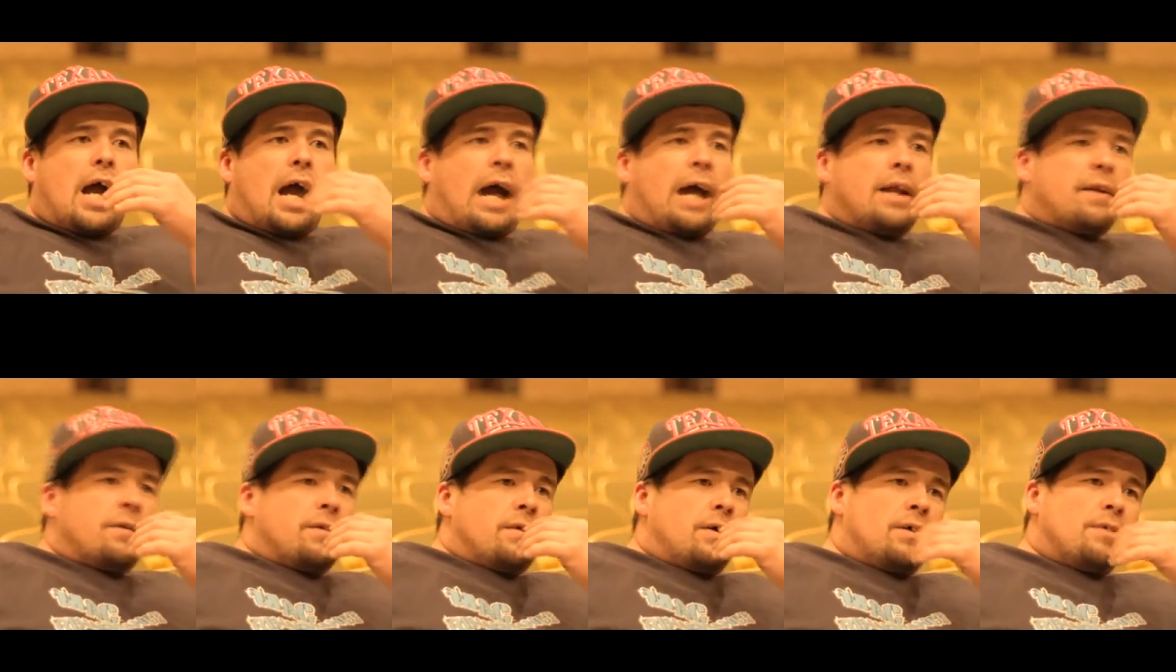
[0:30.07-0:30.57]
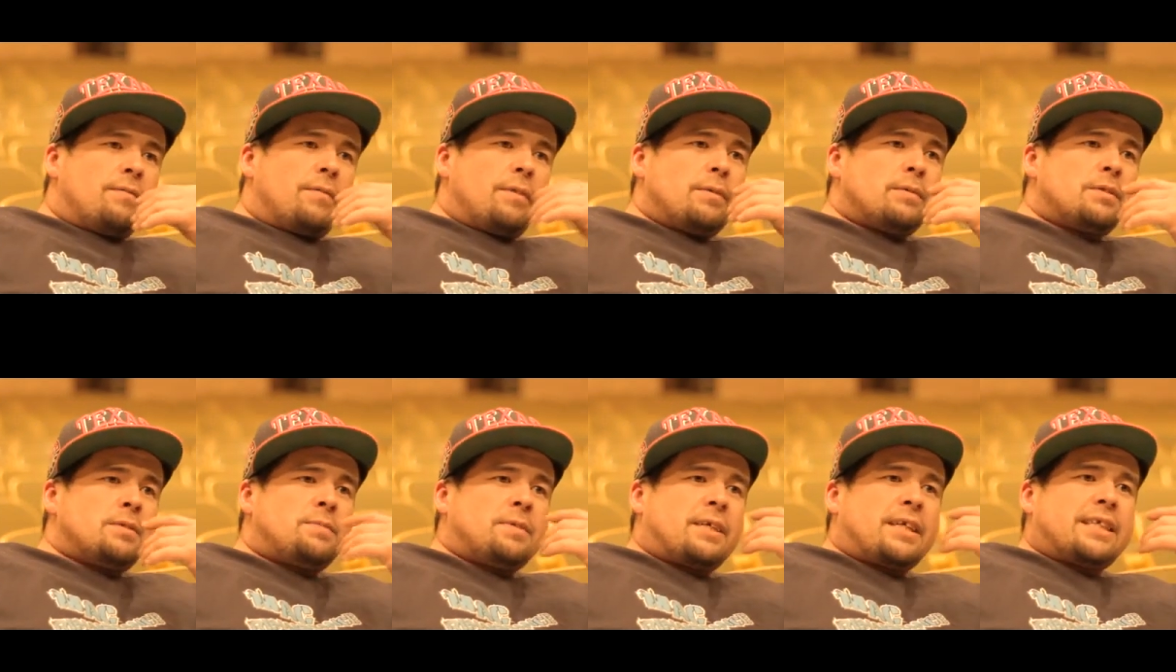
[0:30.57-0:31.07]
I don't know if it
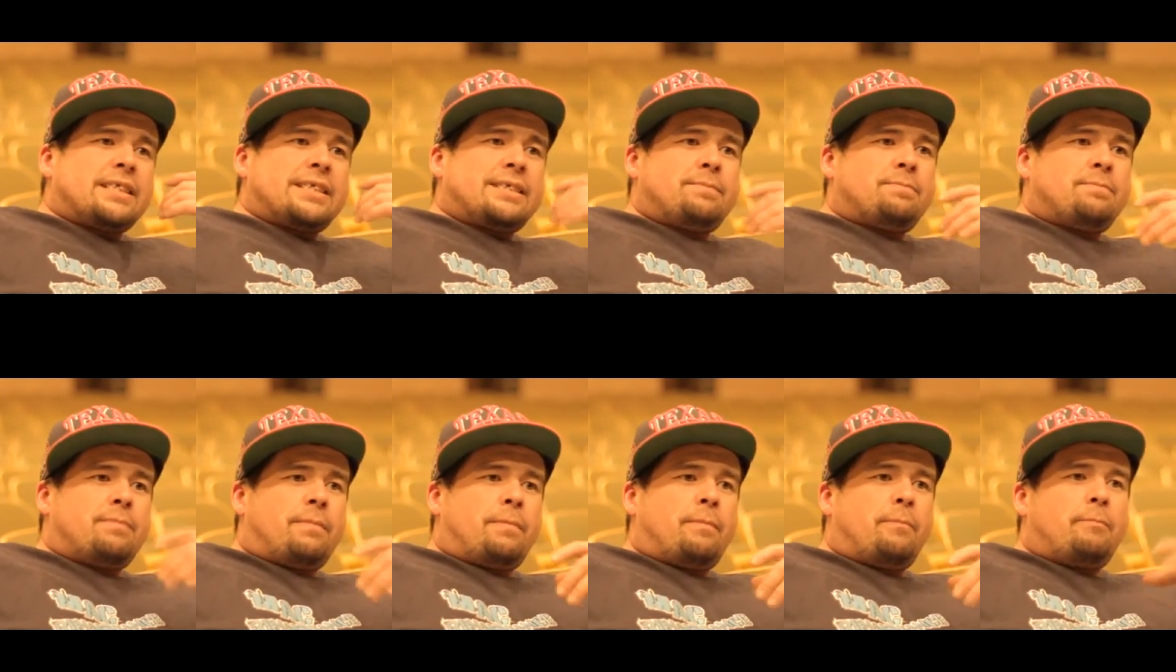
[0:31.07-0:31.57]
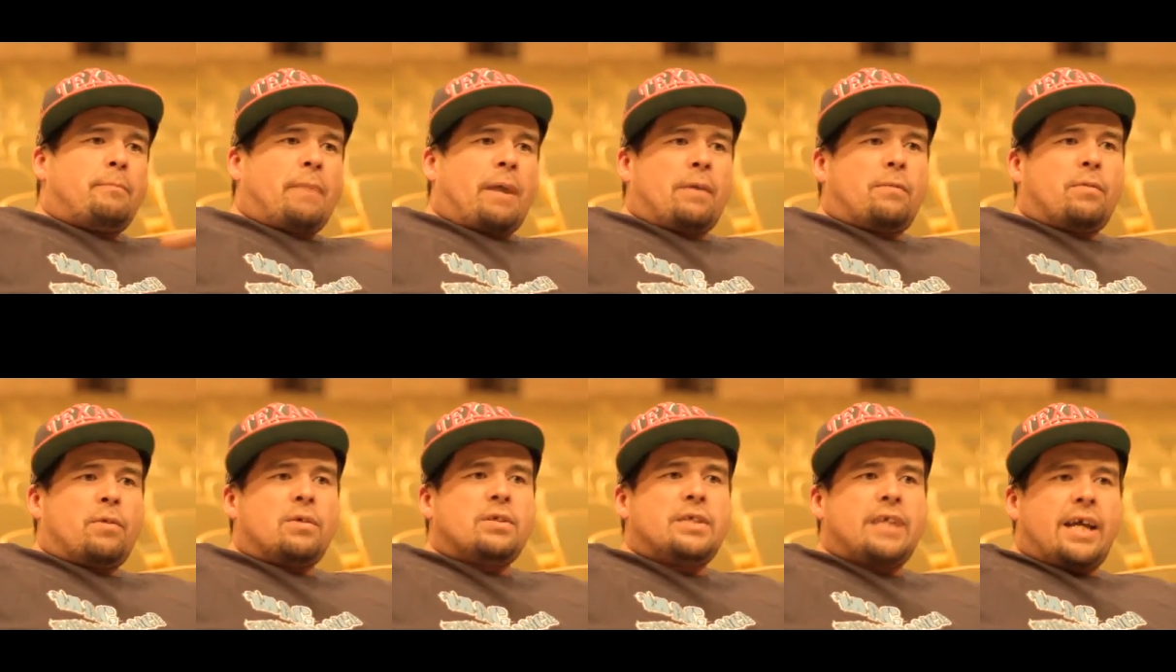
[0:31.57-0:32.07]
was because my
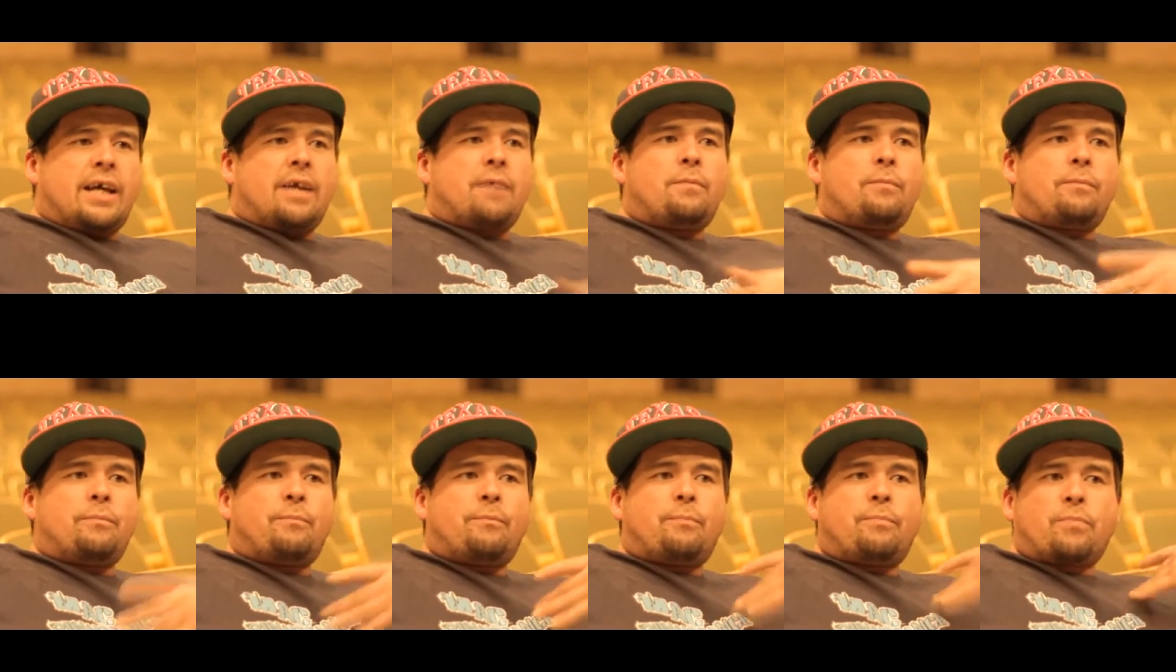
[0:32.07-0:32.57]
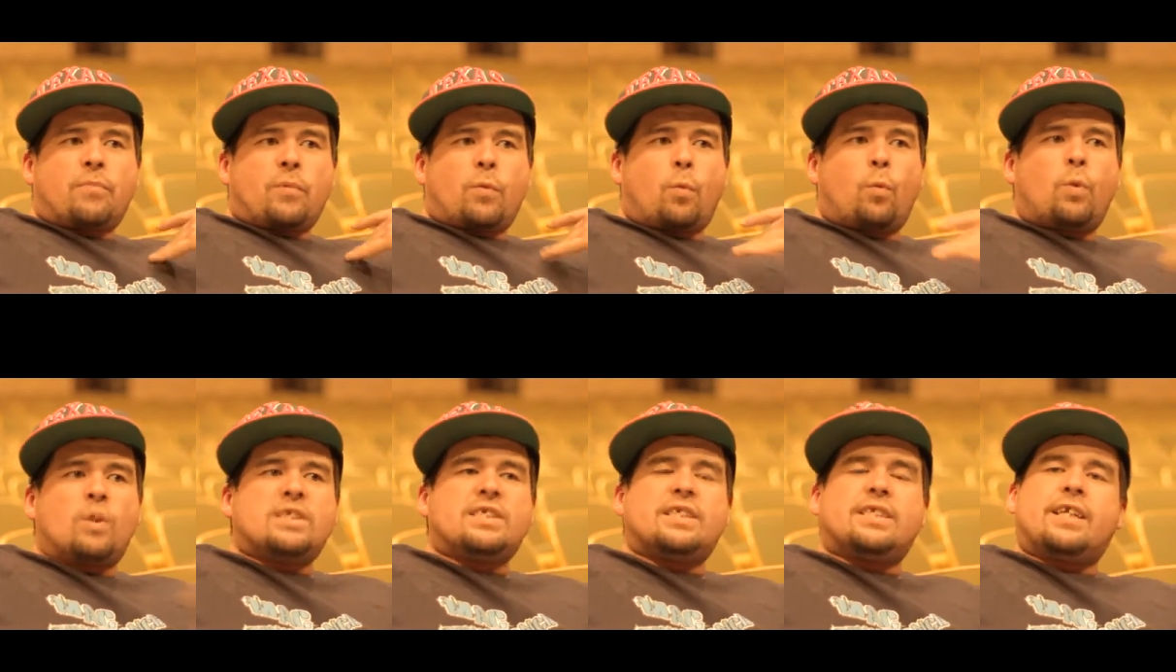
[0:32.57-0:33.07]
real dad
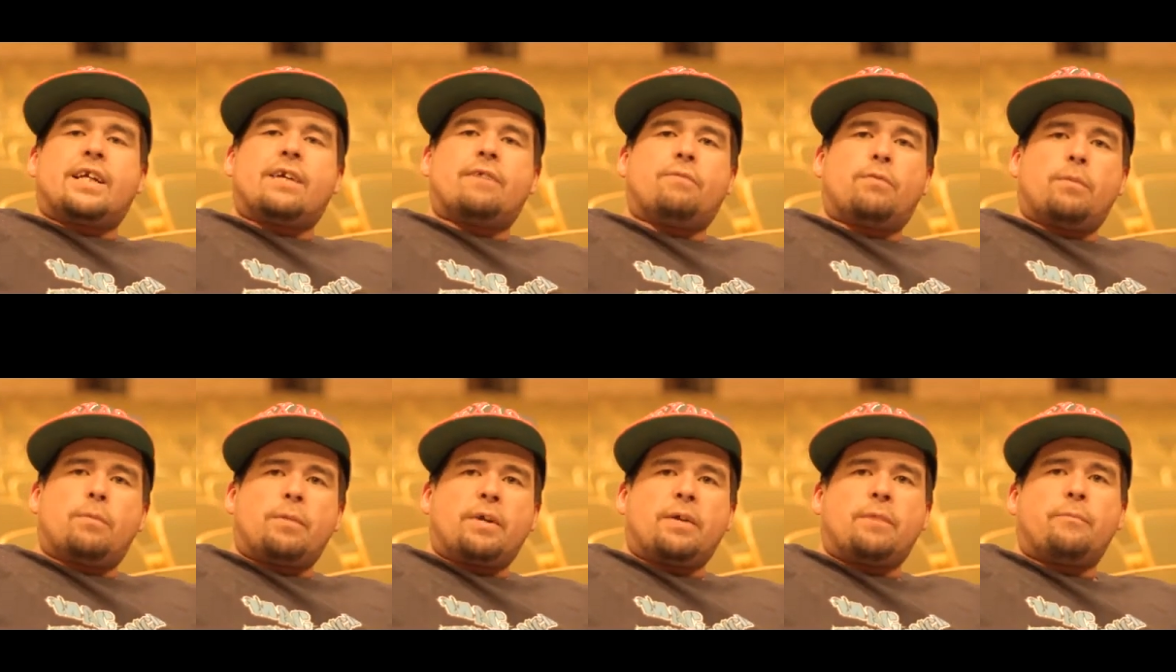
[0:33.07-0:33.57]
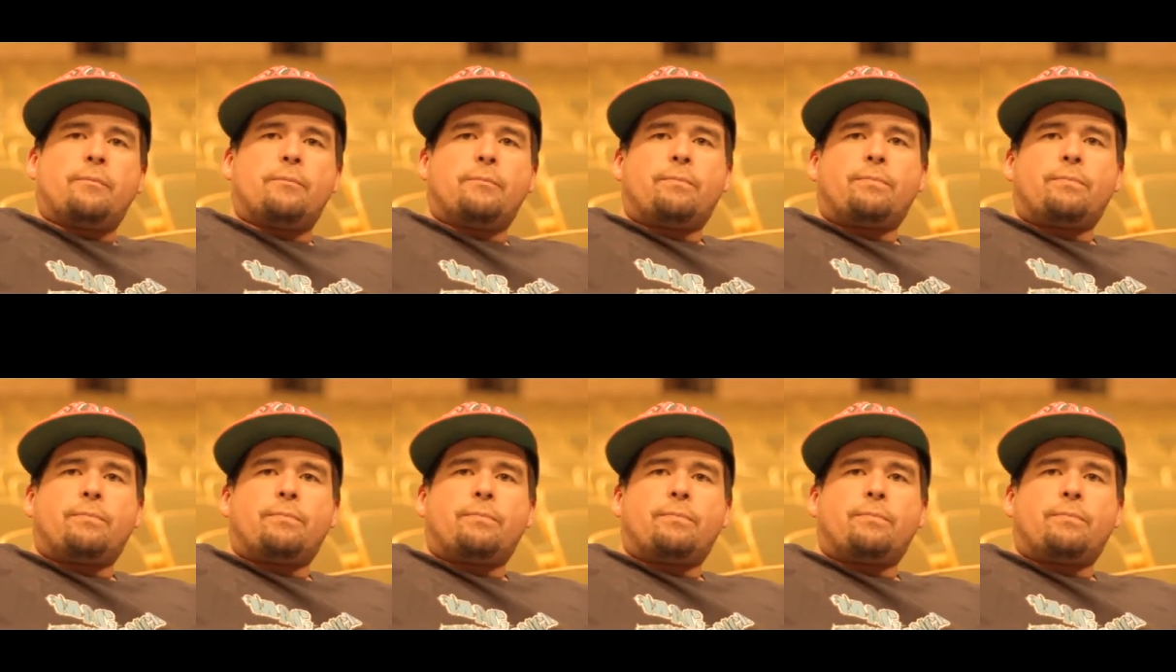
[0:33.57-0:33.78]
wasn't there for me,